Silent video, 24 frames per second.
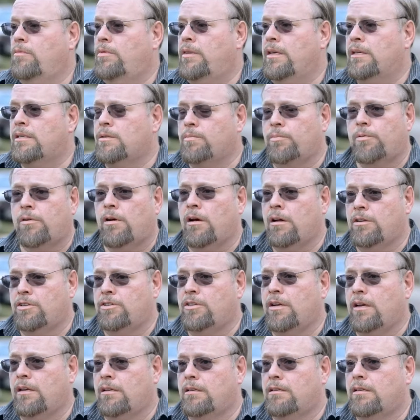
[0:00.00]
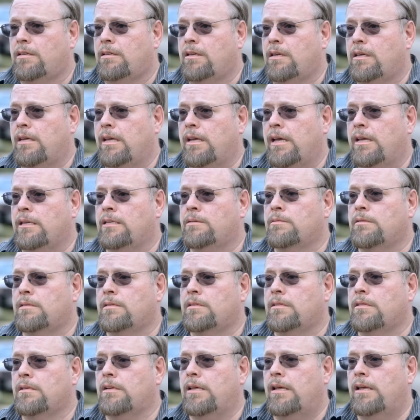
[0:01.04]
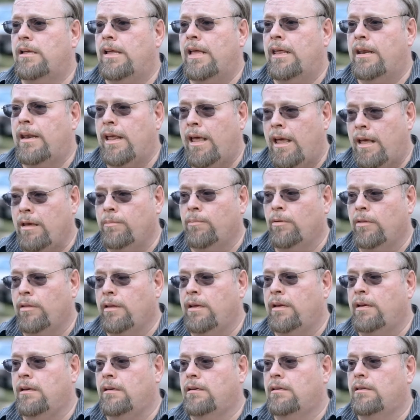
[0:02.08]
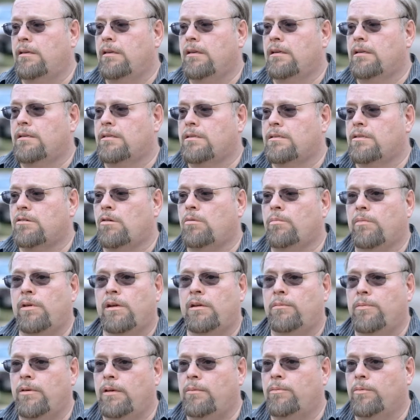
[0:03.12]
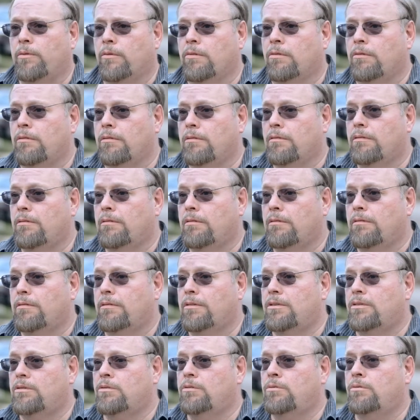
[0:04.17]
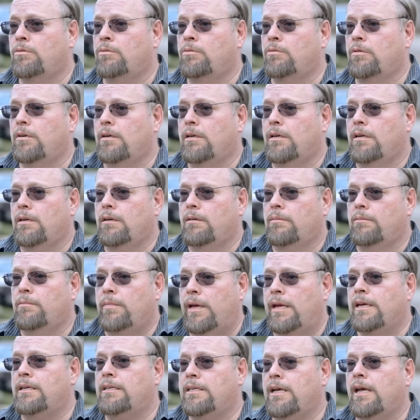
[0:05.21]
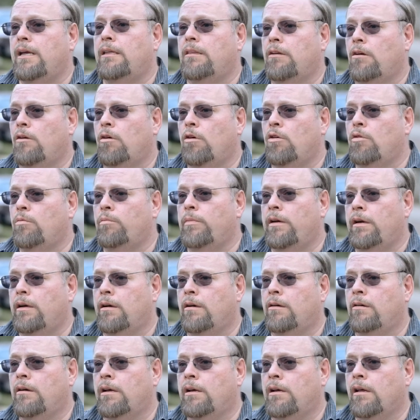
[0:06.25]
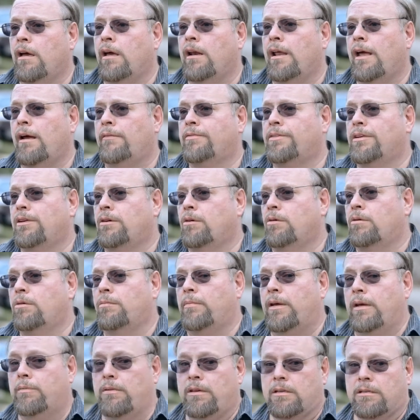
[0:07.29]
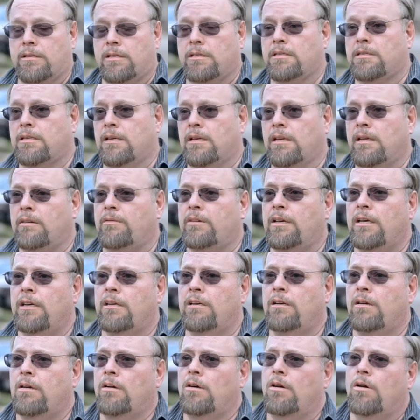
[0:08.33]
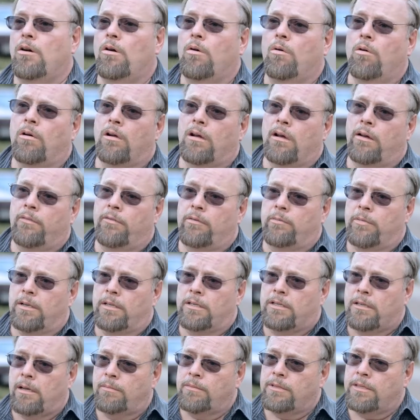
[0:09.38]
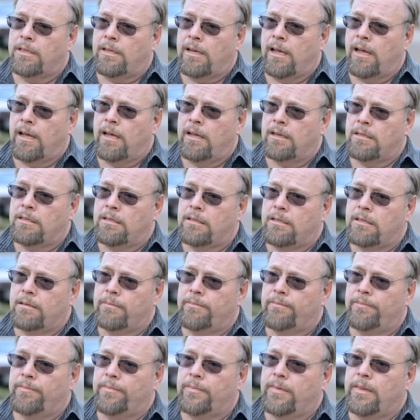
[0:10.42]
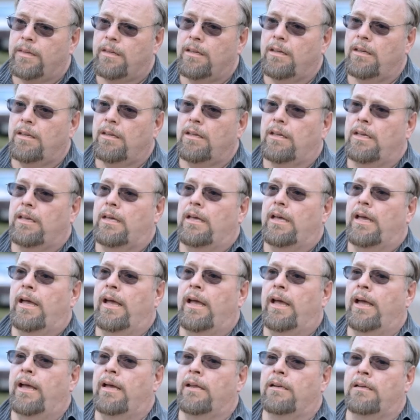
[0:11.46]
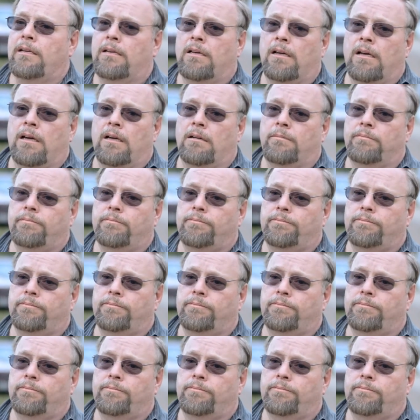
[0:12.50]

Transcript: this project is enabling so many people to maintain their home here and not have to go to maybe assisted living or government subsidized. And uh,